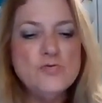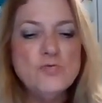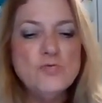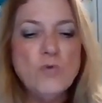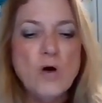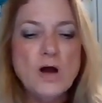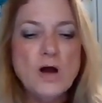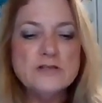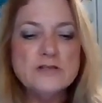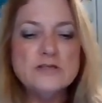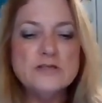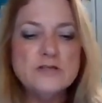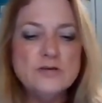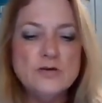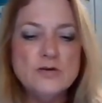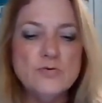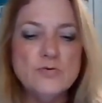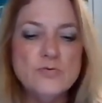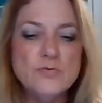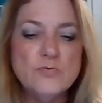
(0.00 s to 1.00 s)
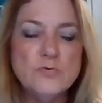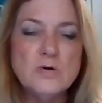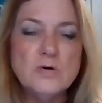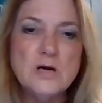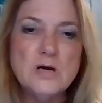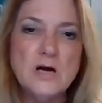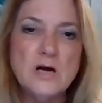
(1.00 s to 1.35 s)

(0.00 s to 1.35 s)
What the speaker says: want to